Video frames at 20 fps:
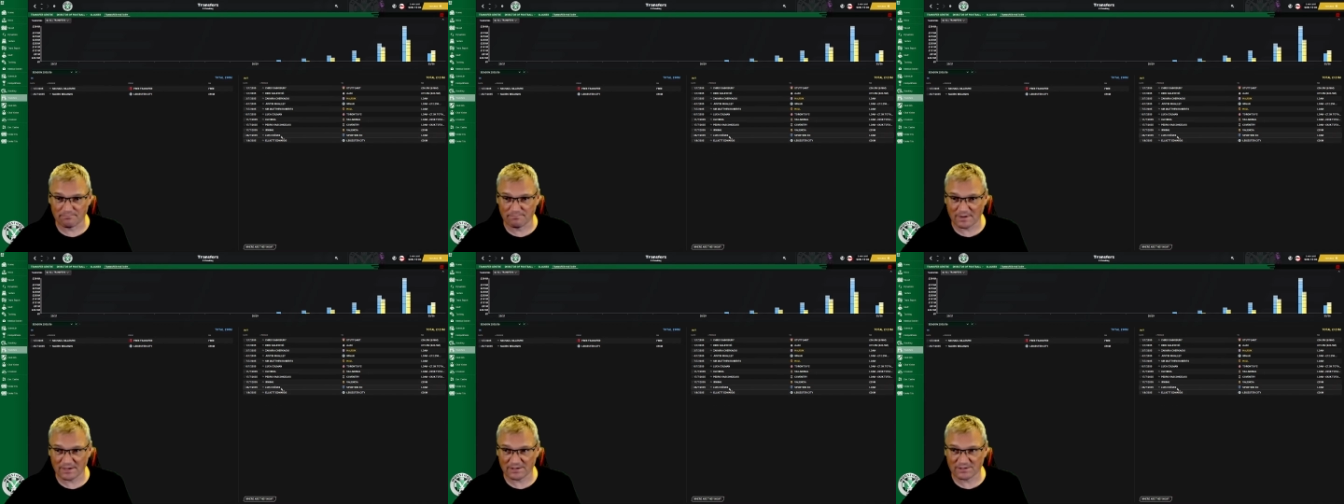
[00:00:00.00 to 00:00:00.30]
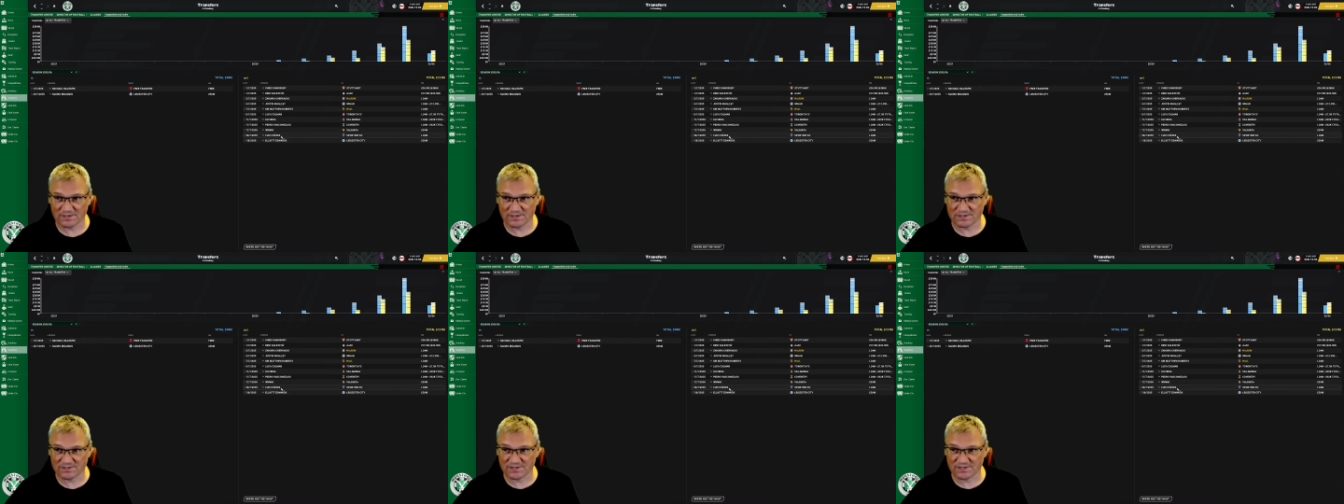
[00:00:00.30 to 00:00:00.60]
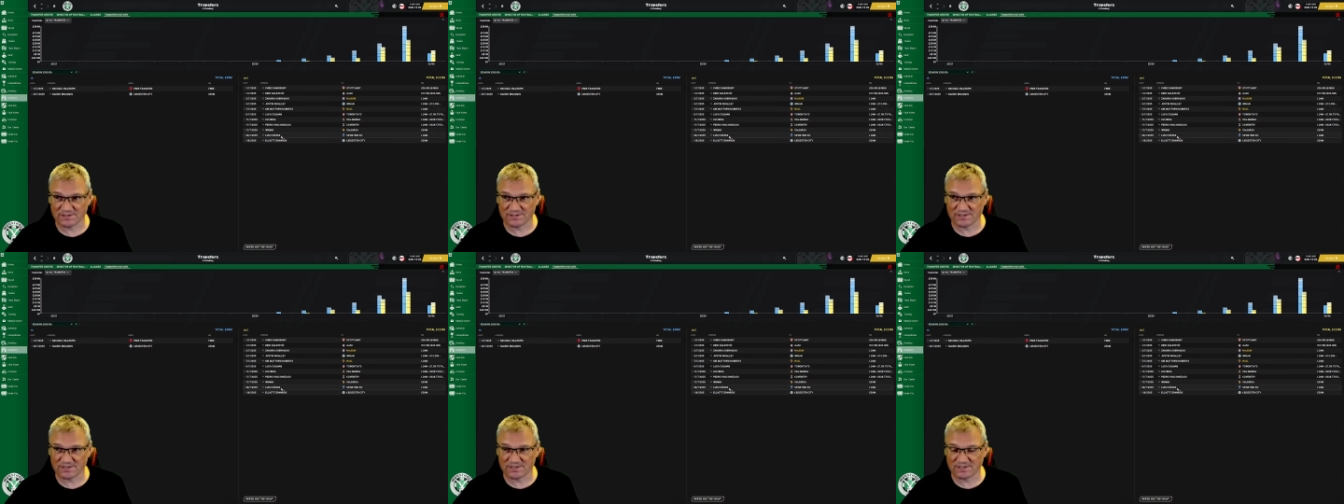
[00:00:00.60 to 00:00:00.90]

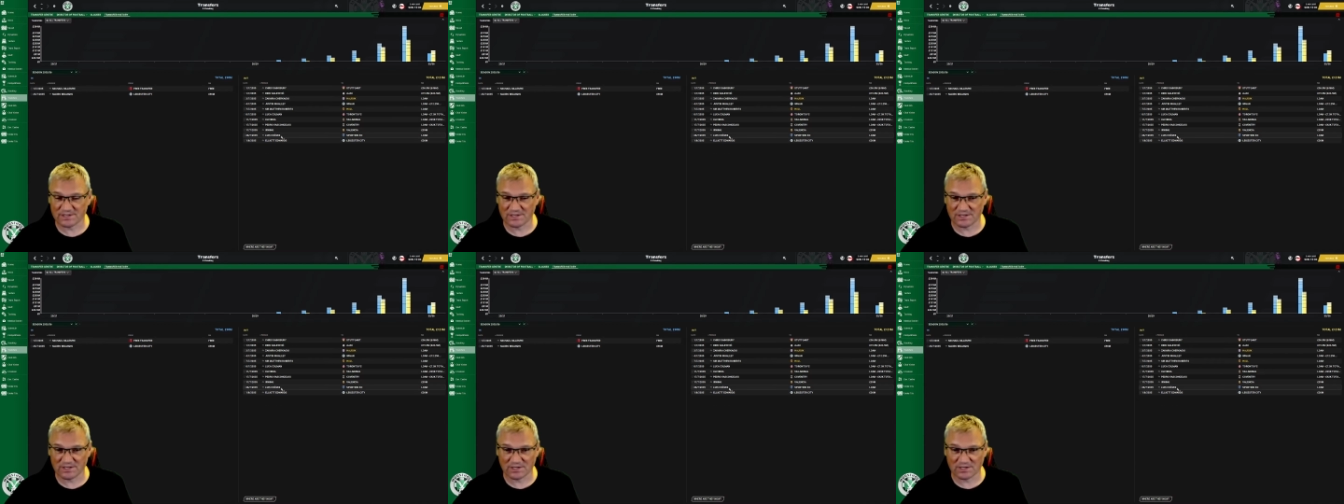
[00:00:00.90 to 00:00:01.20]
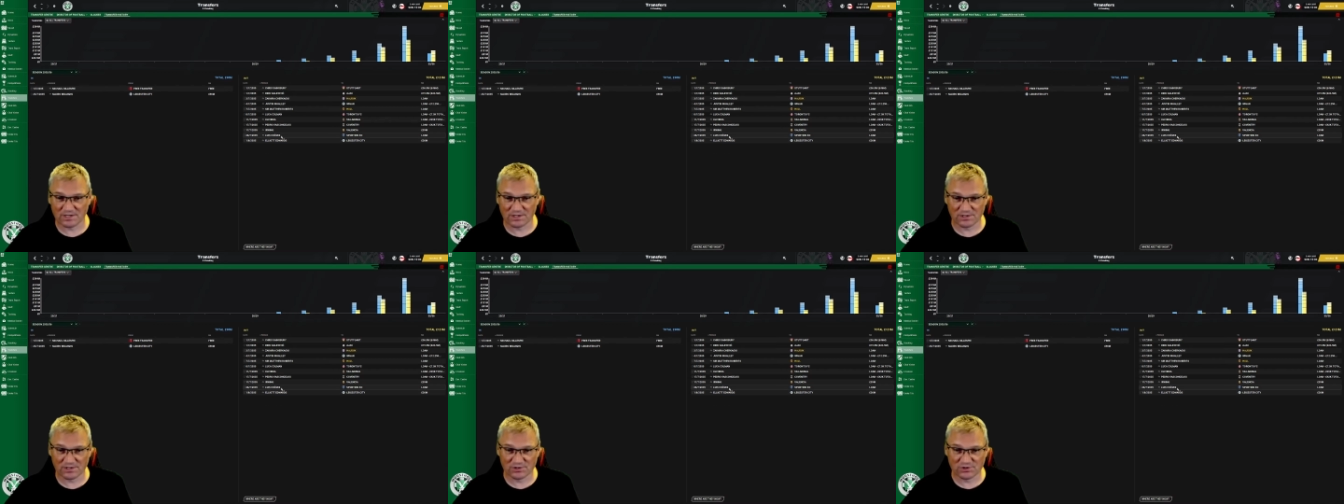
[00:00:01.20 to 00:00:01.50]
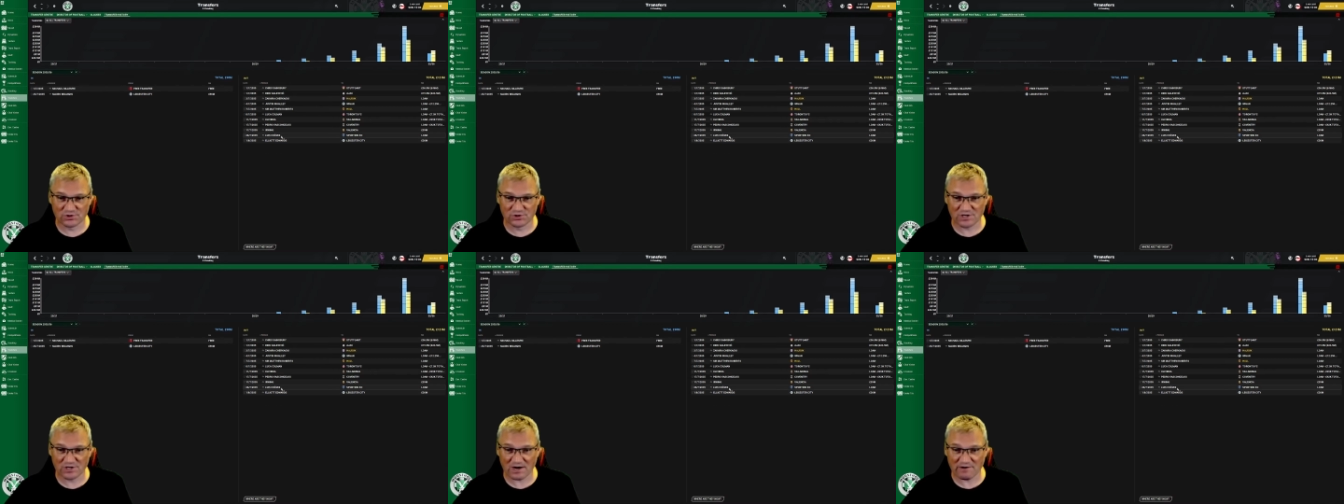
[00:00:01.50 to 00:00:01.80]
Manchester City
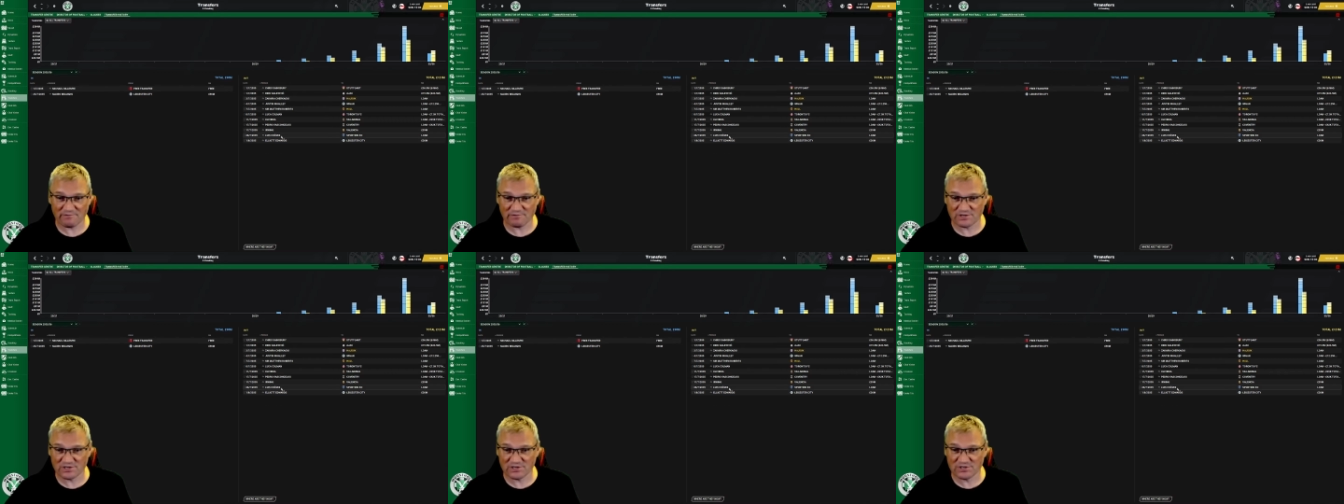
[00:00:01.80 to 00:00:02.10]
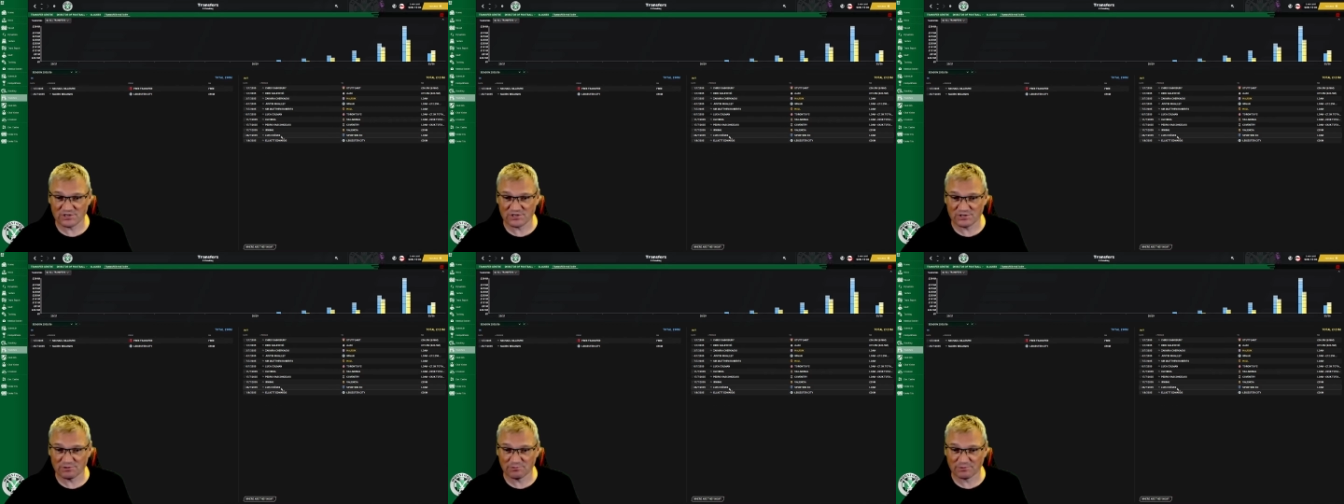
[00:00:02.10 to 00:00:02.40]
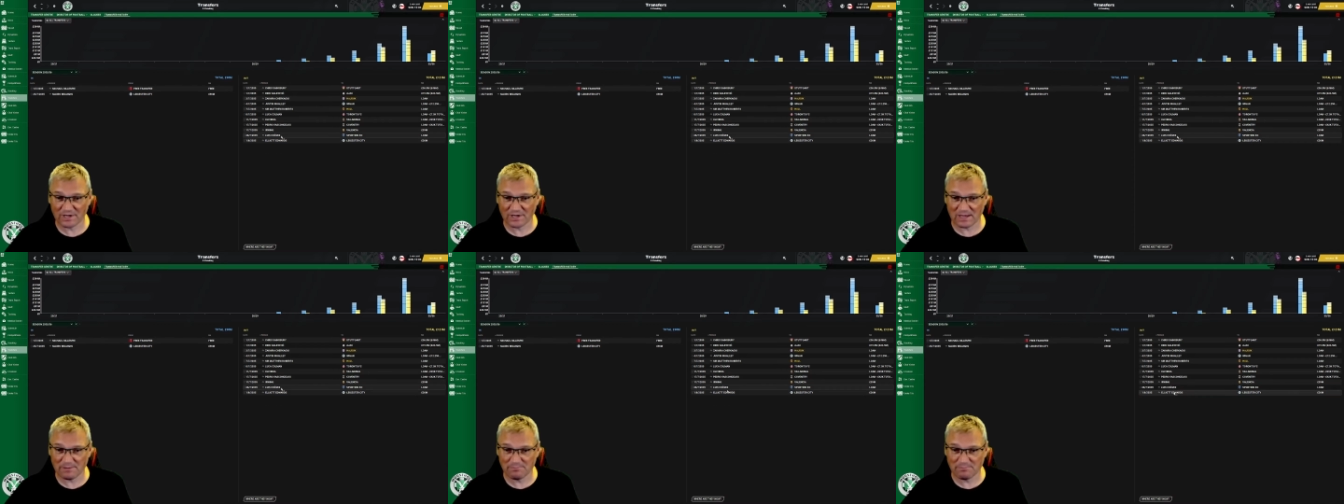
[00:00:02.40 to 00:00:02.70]
Charity
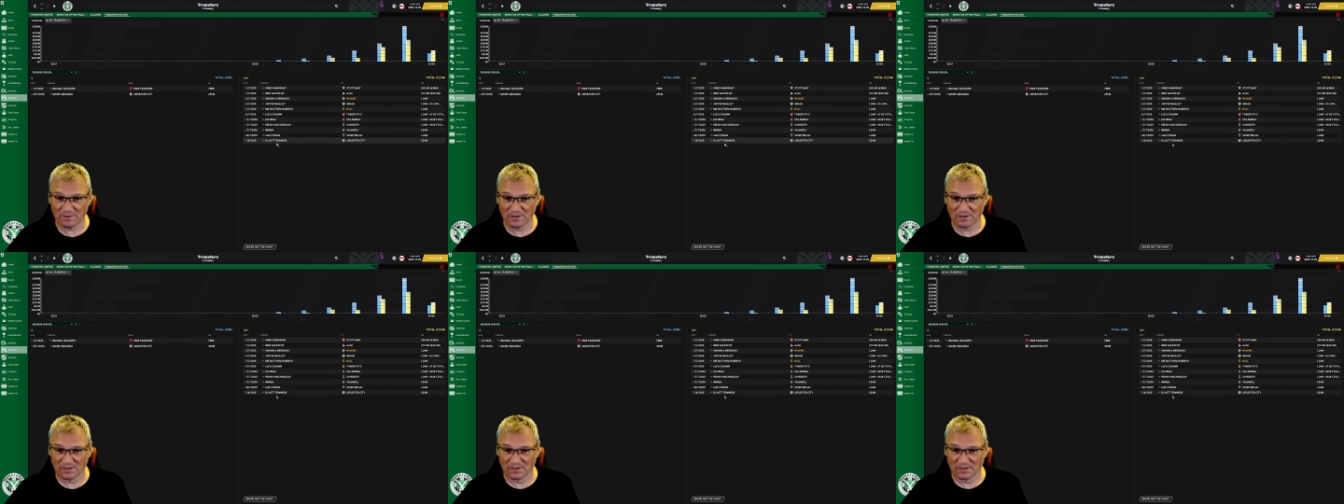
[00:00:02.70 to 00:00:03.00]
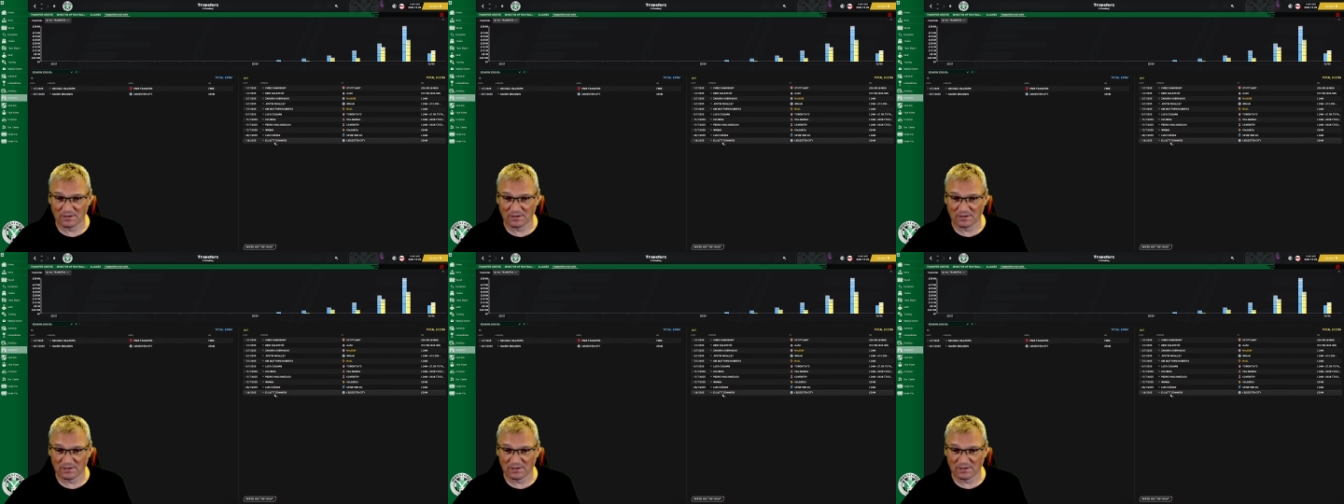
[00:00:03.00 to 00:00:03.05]
Shield game.